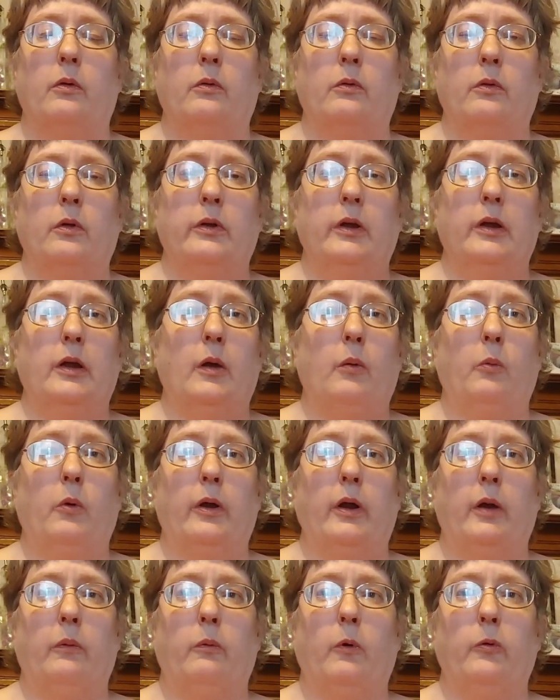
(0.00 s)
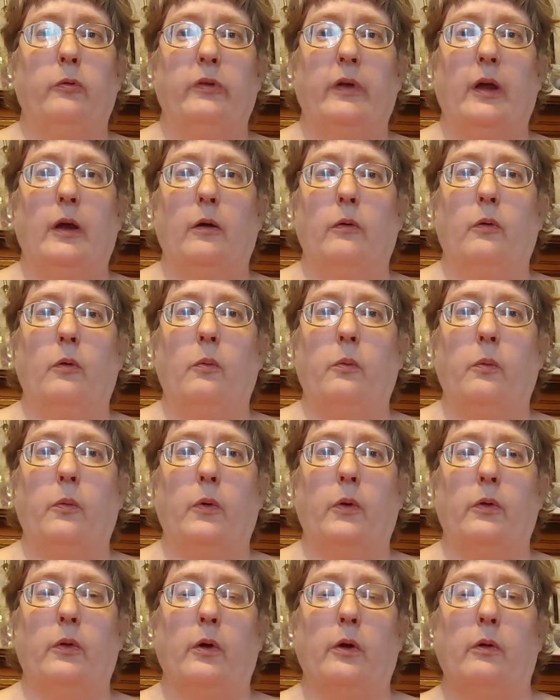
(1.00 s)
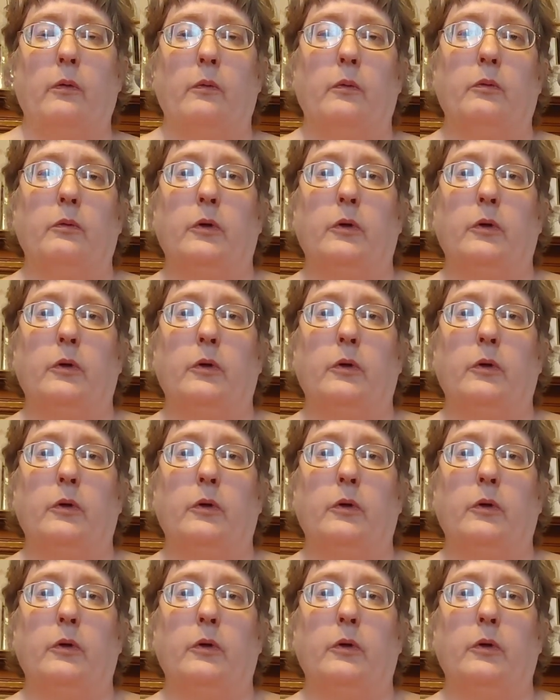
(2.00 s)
looking at what I wrote down for the